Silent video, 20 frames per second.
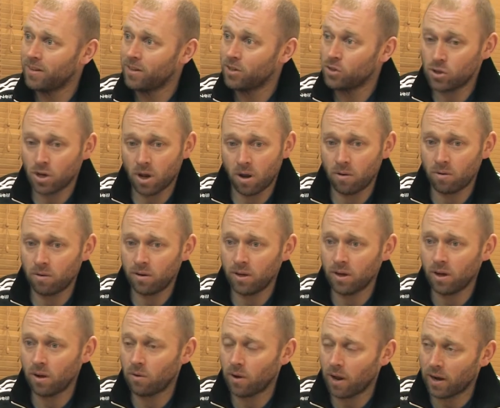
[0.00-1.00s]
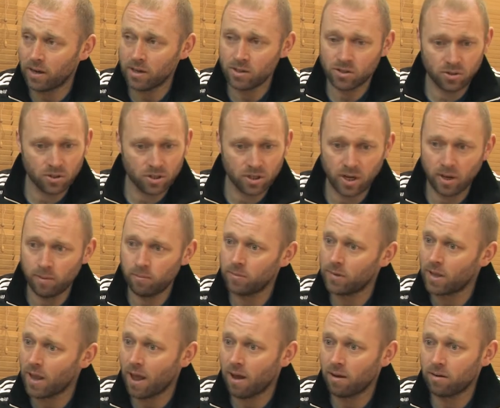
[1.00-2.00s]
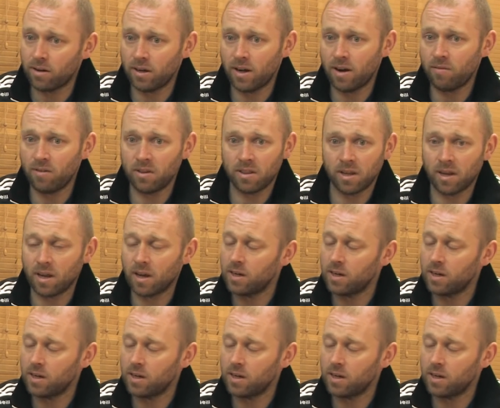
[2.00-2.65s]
So, you know, and he's slimmed down and everything,